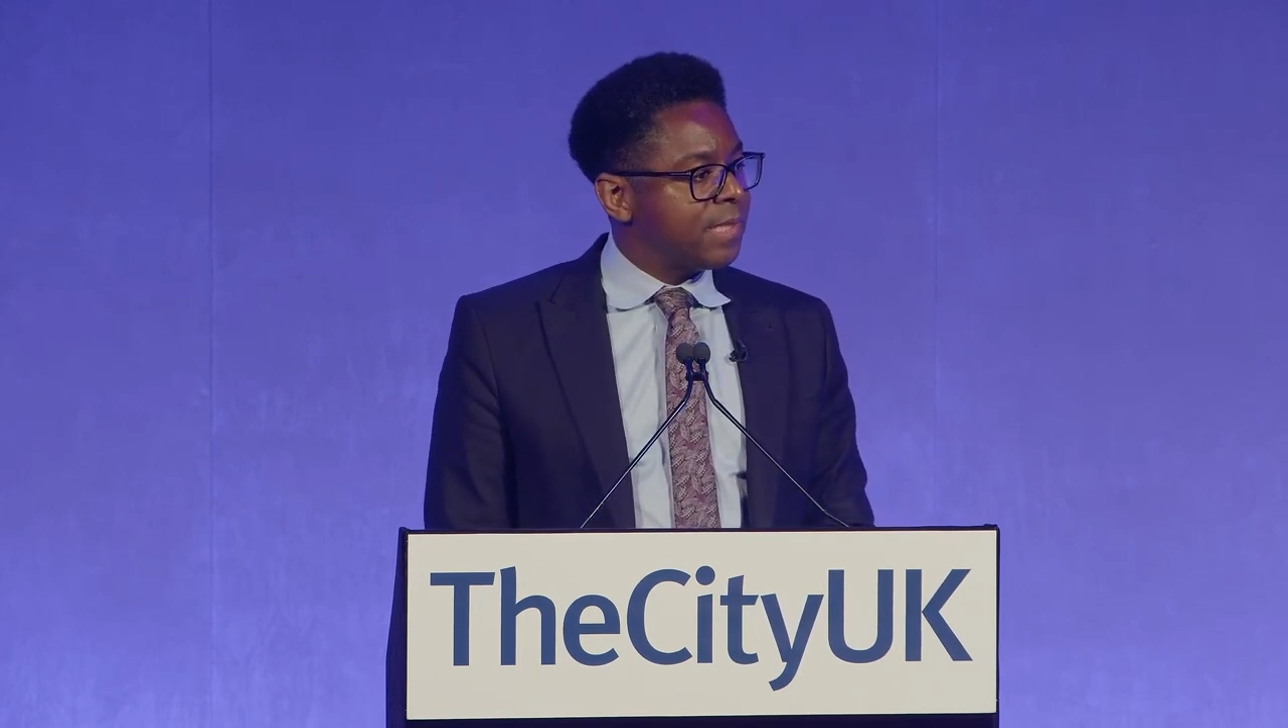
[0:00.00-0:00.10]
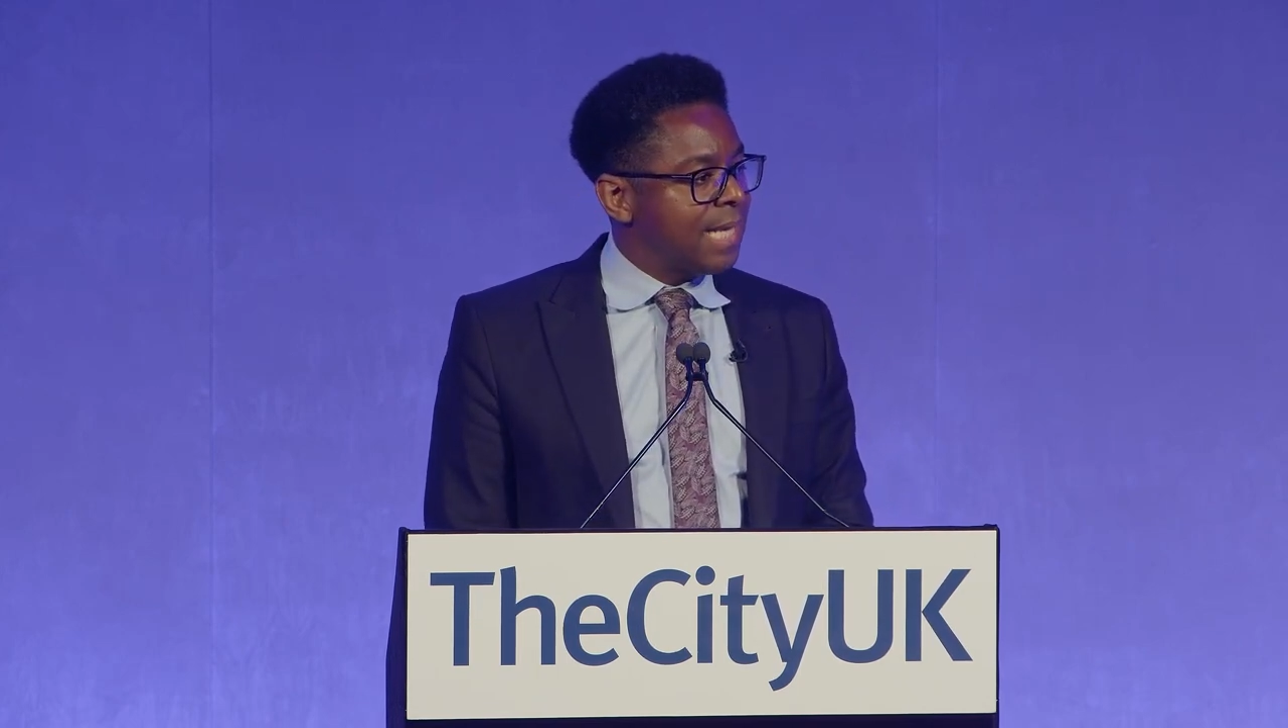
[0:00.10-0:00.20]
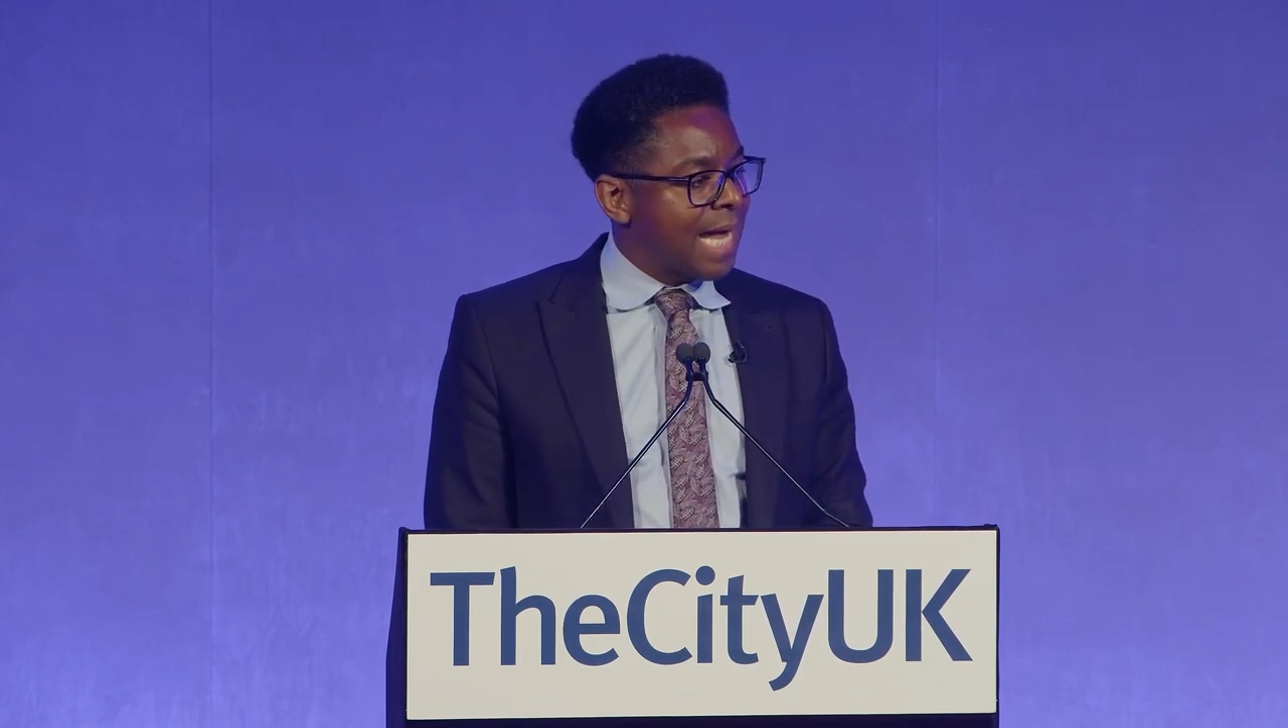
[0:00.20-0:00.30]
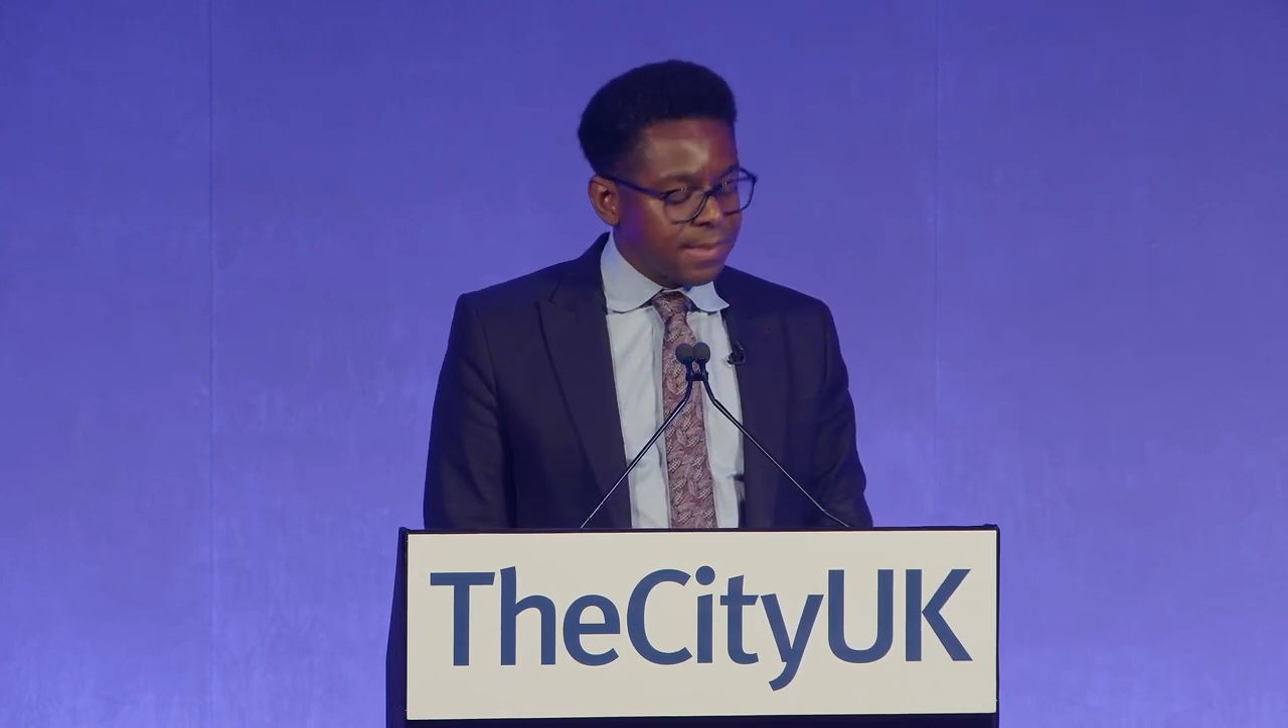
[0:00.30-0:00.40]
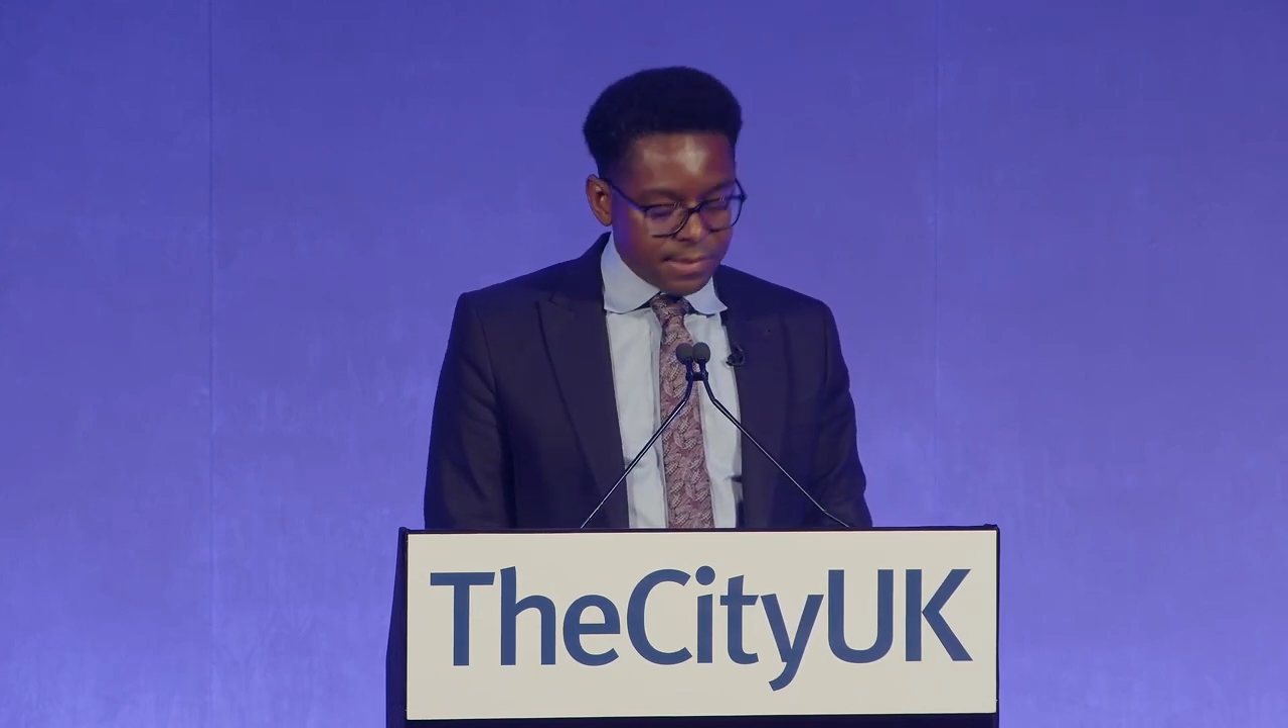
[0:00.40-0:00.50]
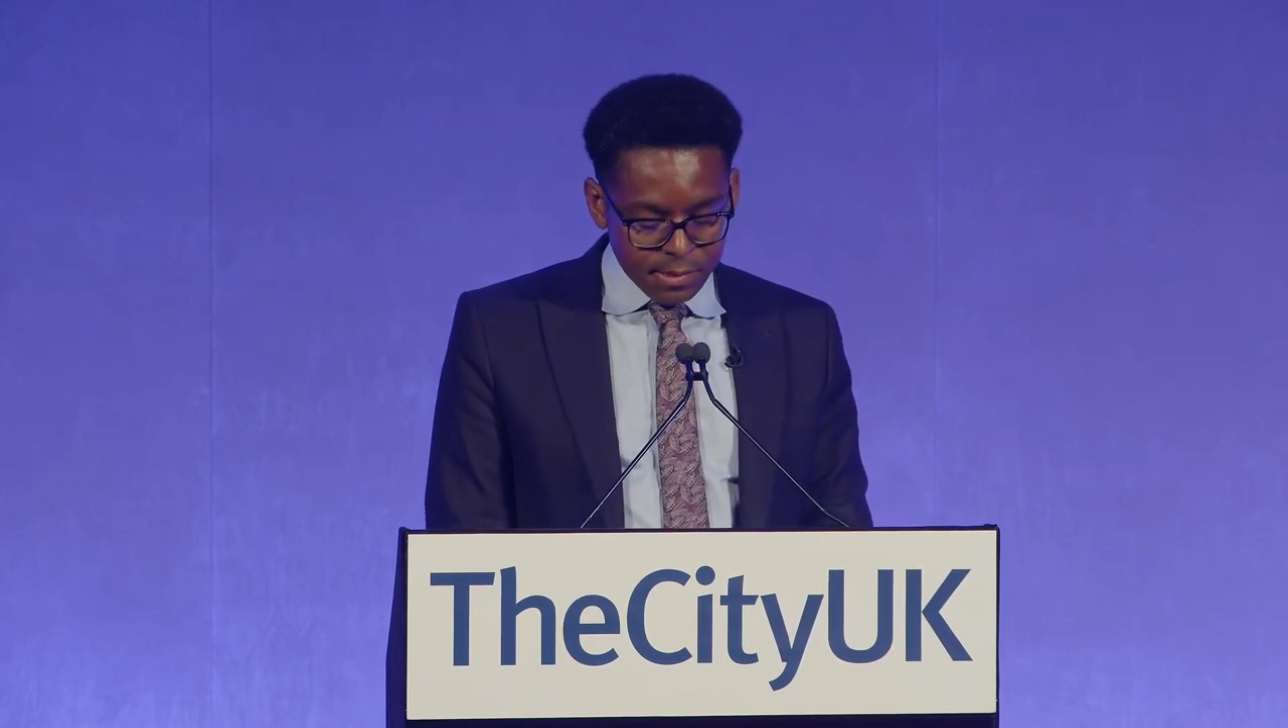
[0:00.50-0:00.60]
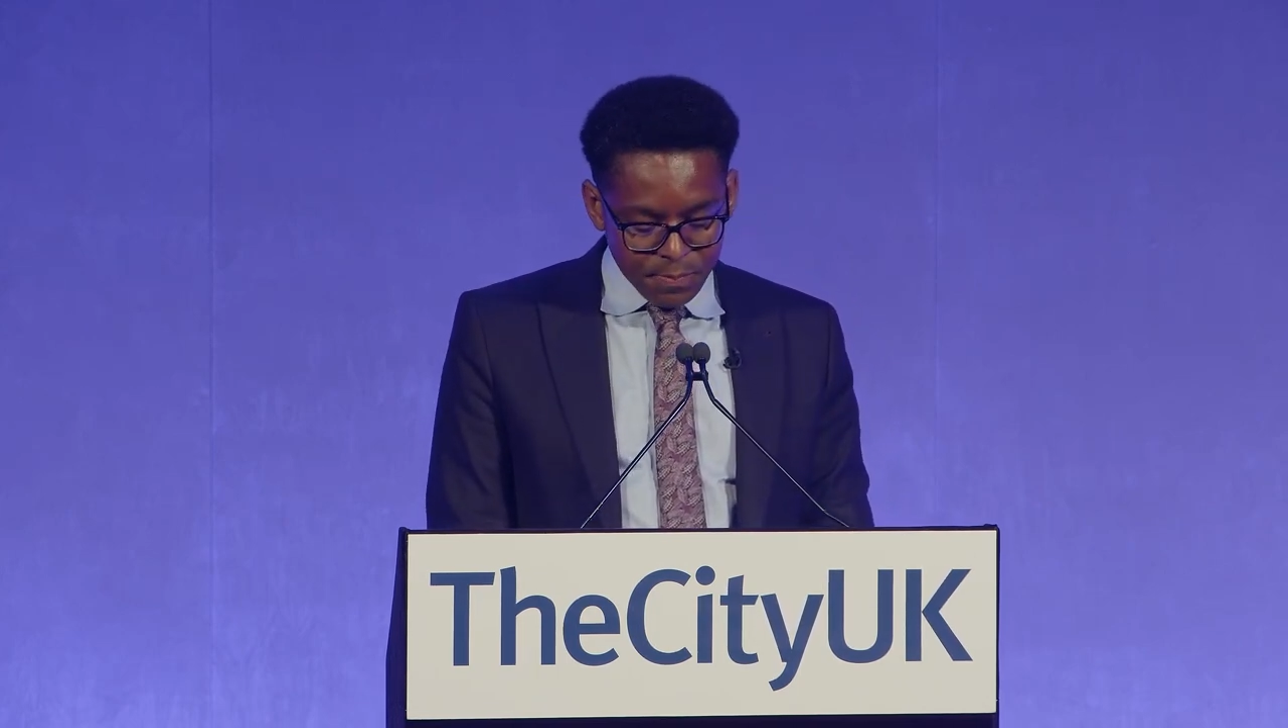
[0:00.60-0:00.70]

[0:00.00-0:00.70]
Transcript: analysis